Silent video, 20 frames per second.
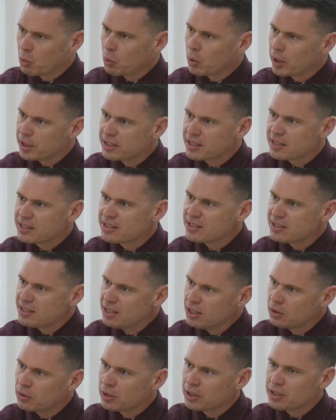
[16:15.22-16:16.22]
what the
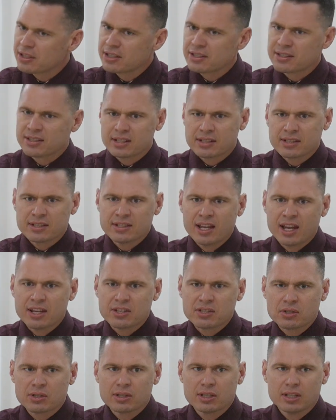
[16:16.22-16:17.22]
secret to
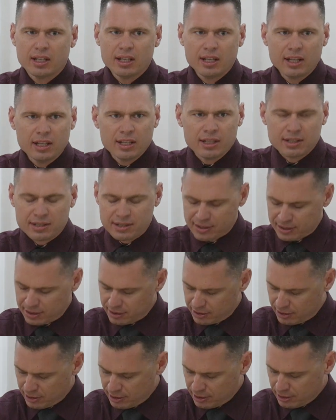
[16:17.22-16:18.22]
success
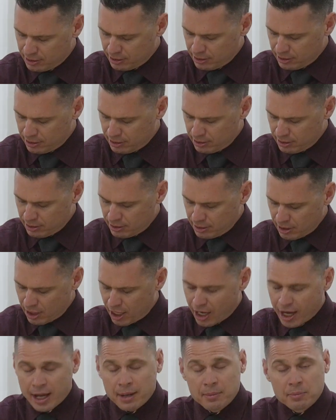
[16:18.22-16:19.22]
is?
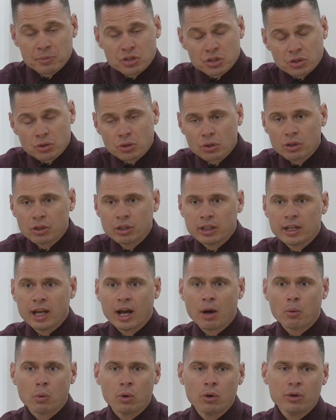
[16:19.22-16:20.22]
I am surely
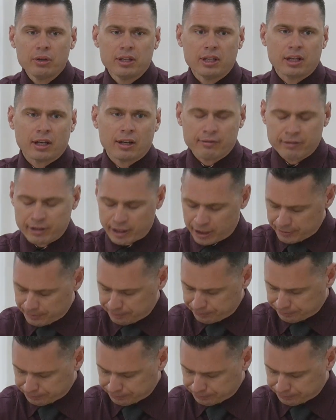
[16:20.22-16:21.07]
not worthy of it.